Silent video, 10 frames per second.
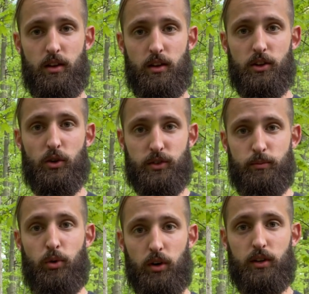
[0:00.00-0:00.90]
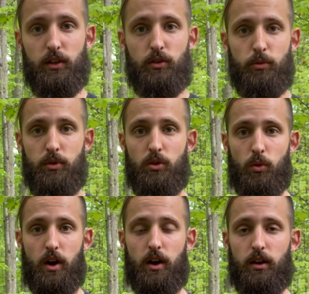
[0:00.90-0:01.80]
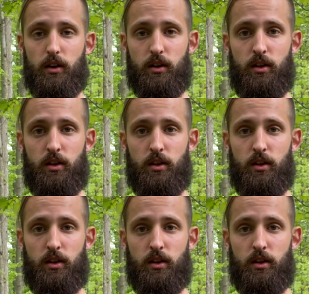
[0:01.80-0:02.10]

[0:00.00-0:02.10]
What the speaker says: So it's important to be aware